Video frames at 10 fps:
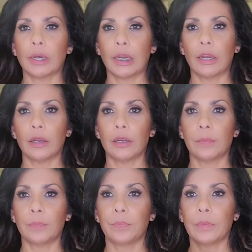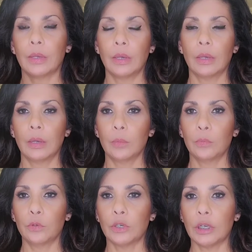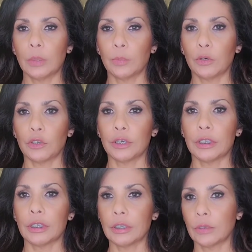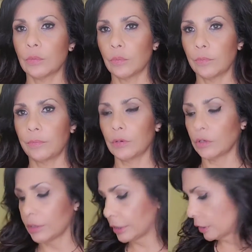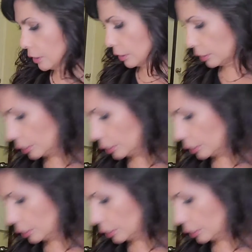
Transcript: my um, boutique purchases first.